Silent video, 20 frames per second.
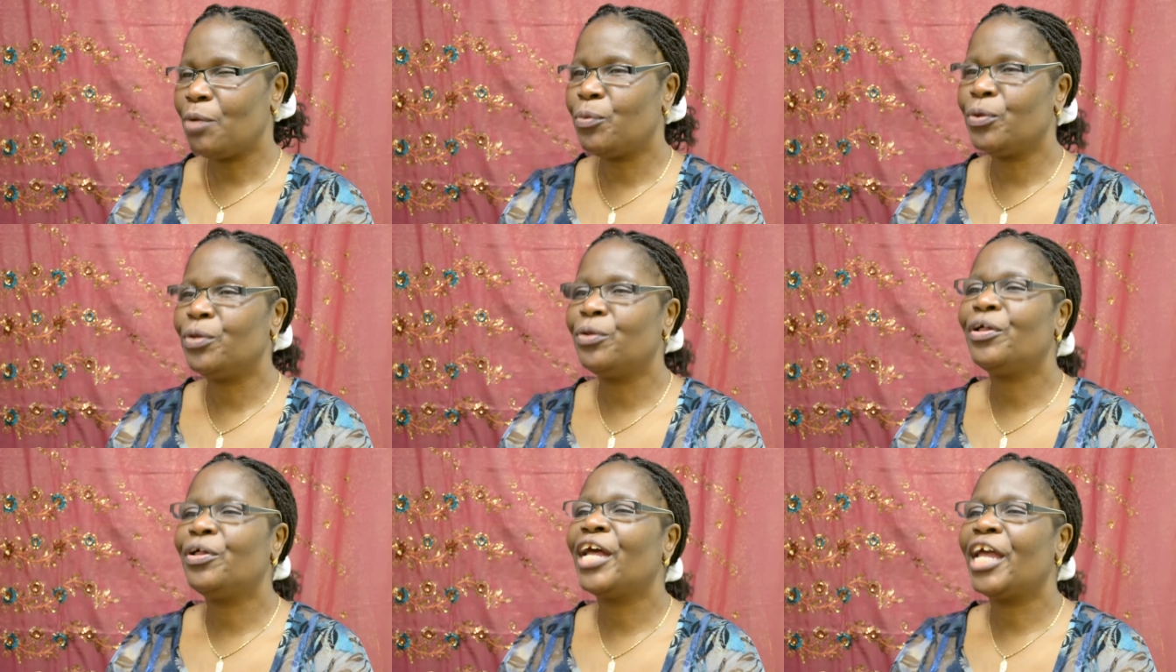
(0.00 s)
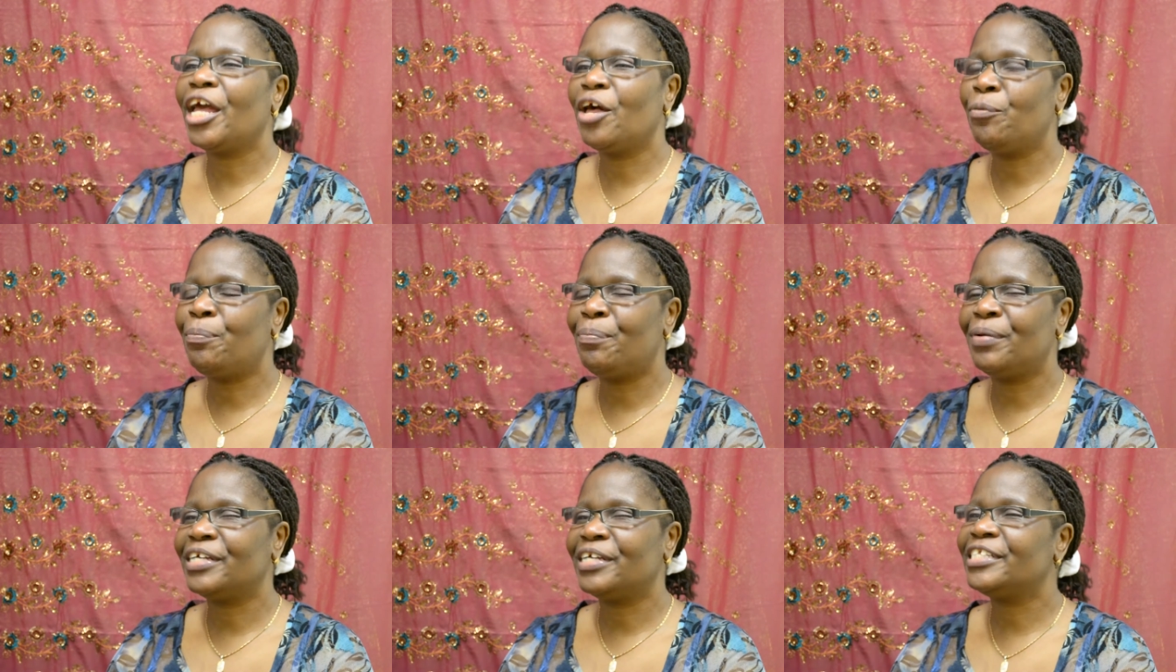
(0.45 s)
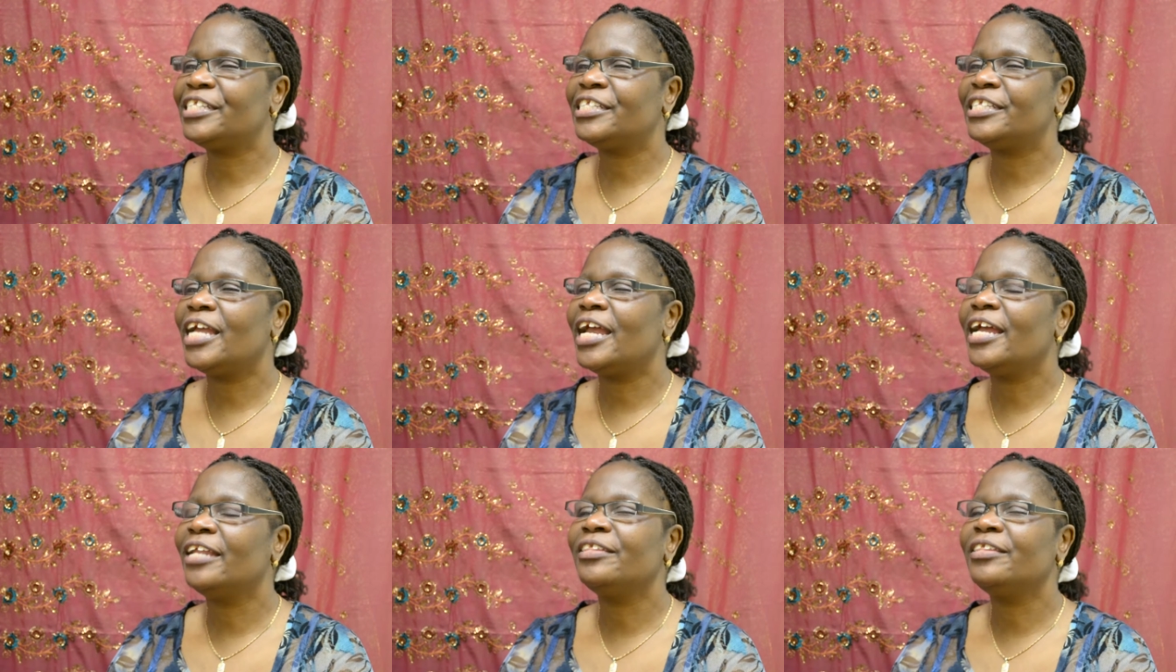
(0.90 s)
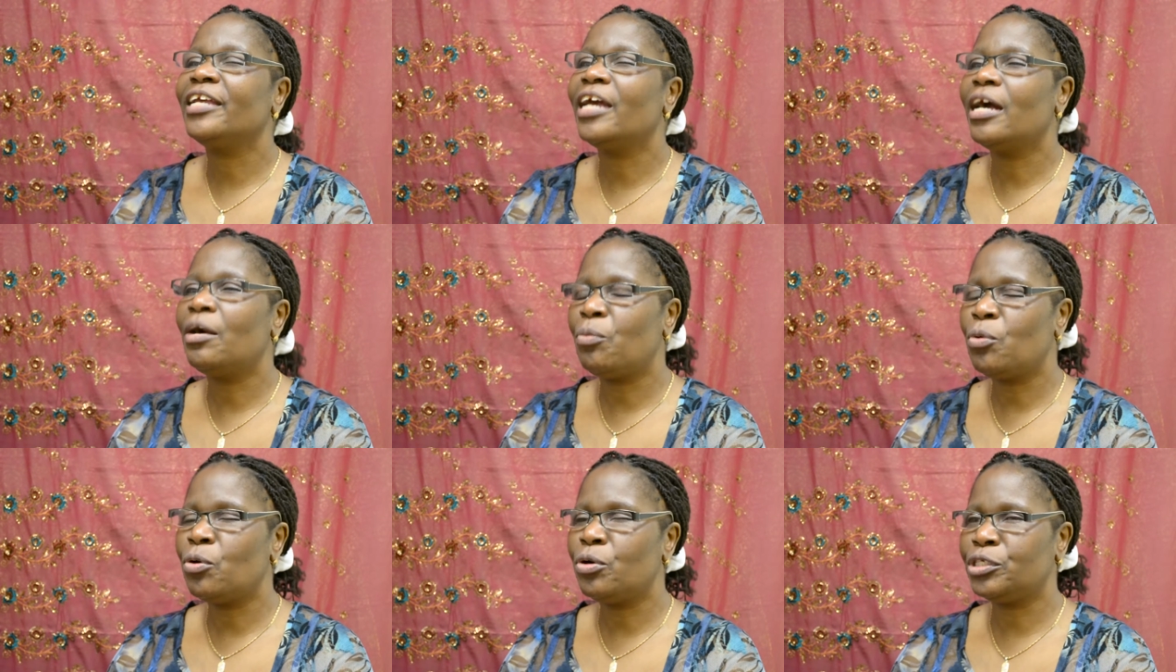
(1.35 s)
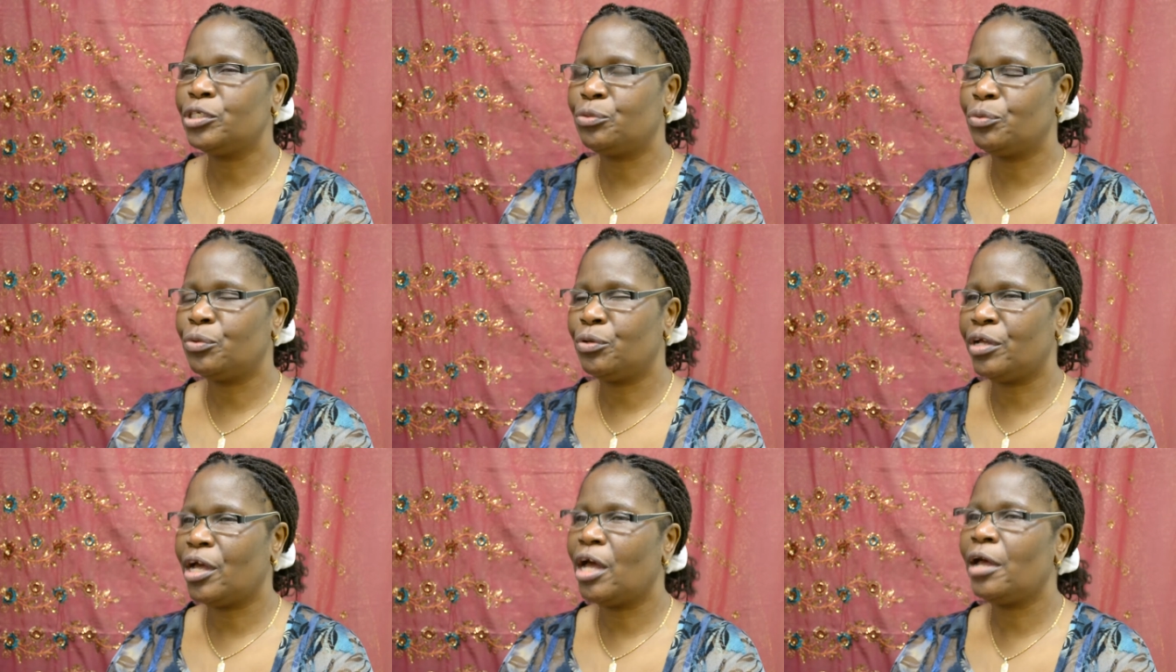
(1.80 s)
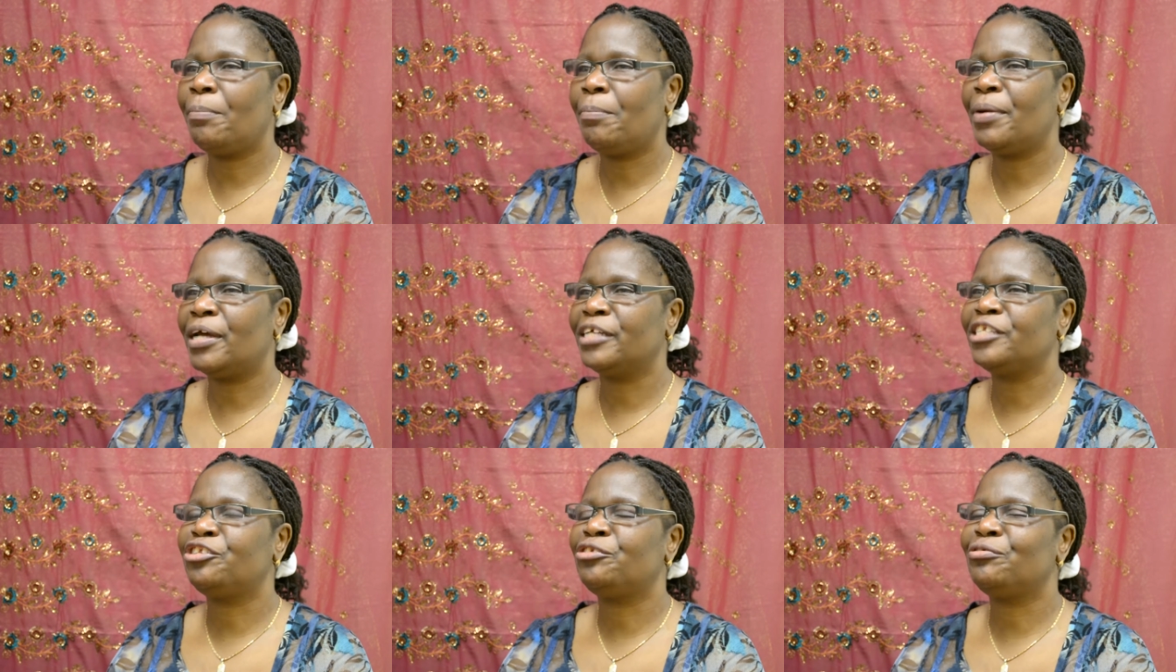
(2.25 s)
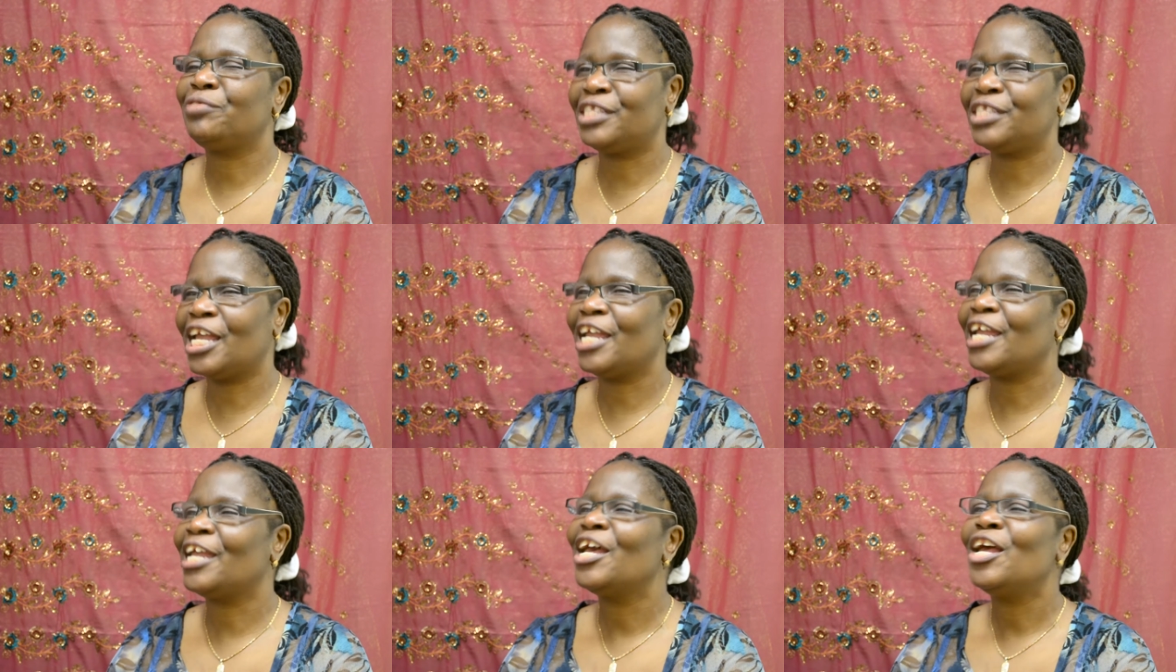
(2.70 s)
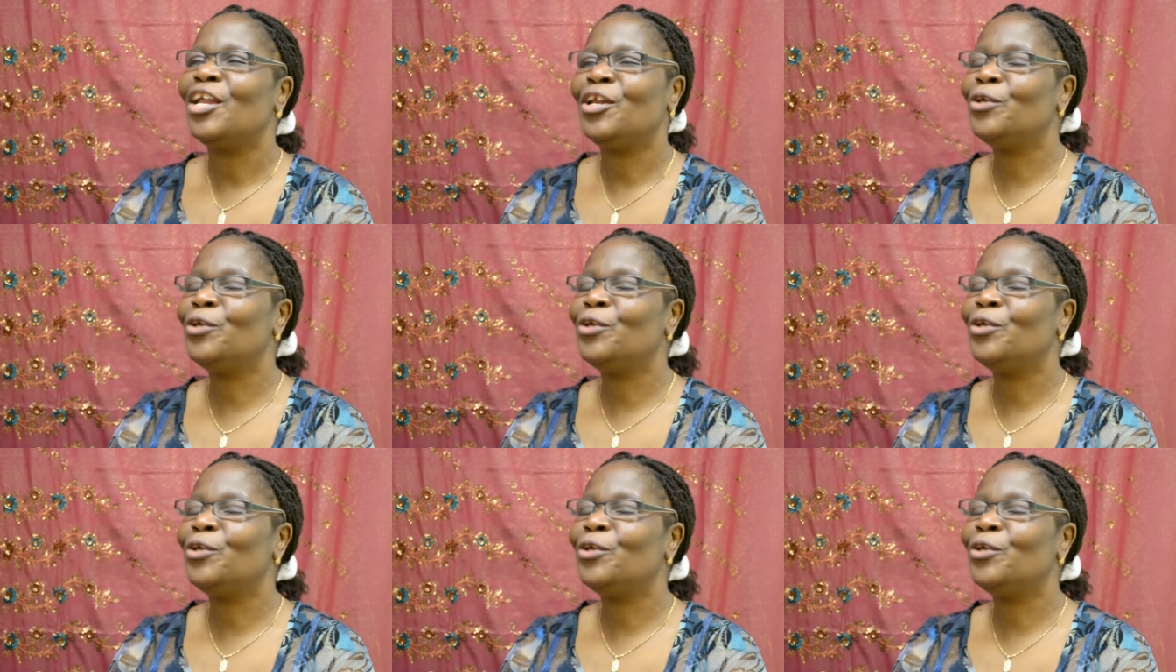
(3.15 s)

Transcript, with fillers: will help us and the award will help us to say,